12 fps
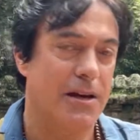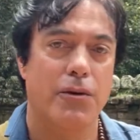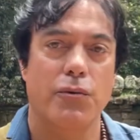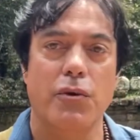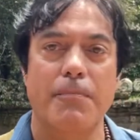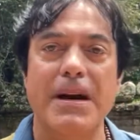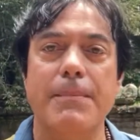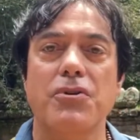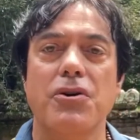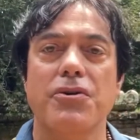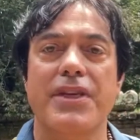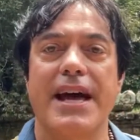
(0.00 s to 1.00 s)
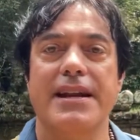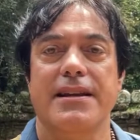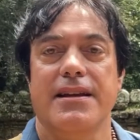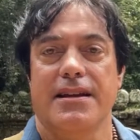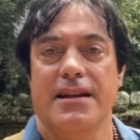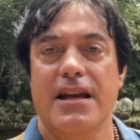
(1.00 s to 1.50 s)
Remember that
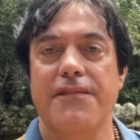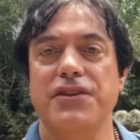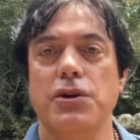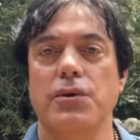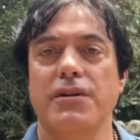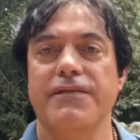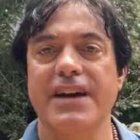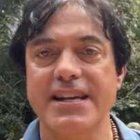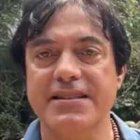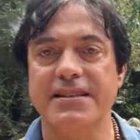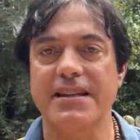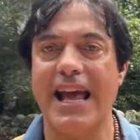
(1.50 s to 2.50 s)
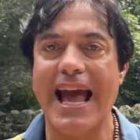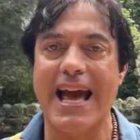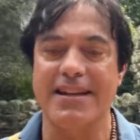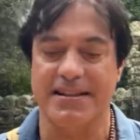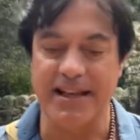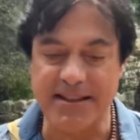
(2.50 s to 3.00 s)
if you invest in
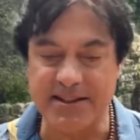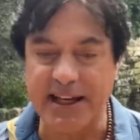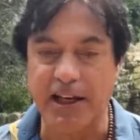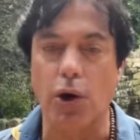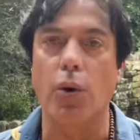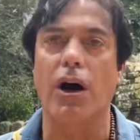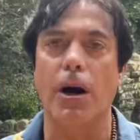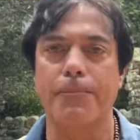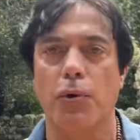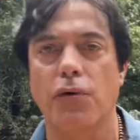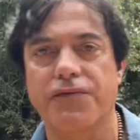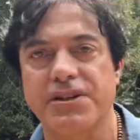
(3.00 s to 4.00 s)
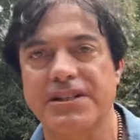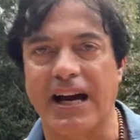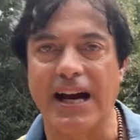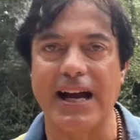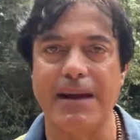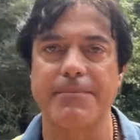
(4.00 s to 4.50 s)
assets that go up over
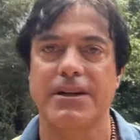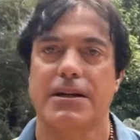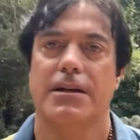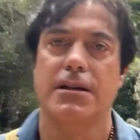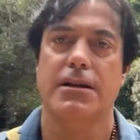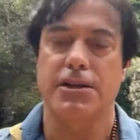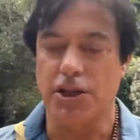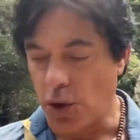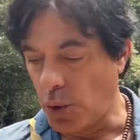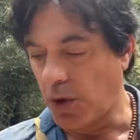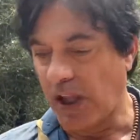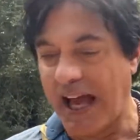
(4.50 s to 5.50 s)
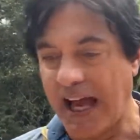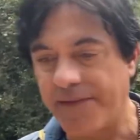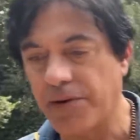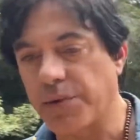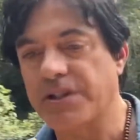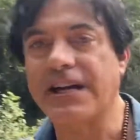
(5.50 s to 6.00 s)
time, you will have a
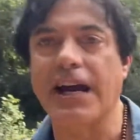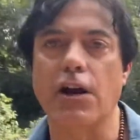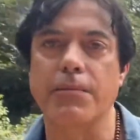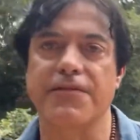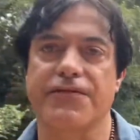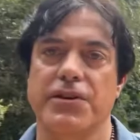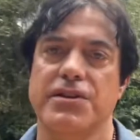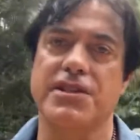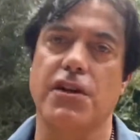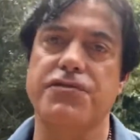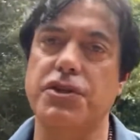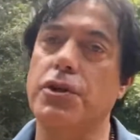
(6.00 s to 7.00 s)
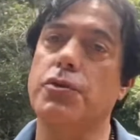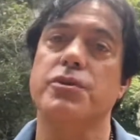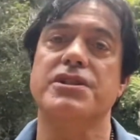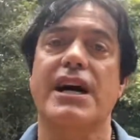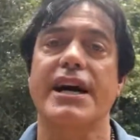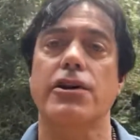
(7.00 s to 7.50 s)
retirement for yourself so you can
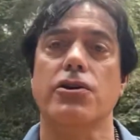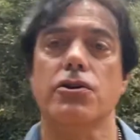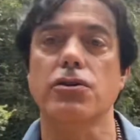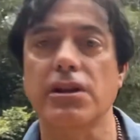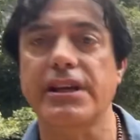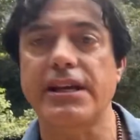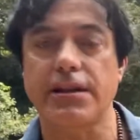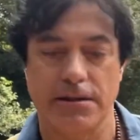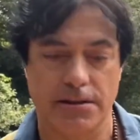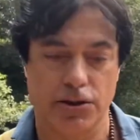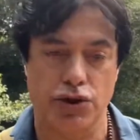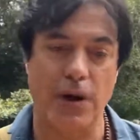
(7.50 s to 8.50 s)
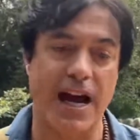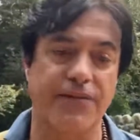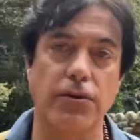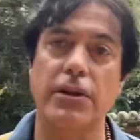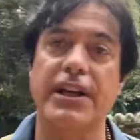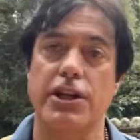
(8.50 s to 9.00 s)
retire early,
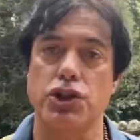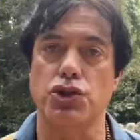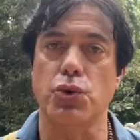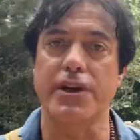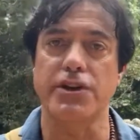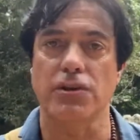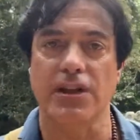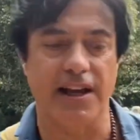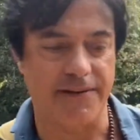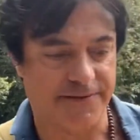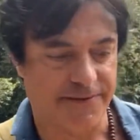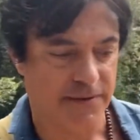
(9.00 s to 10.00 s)
travel, and enjoy your life.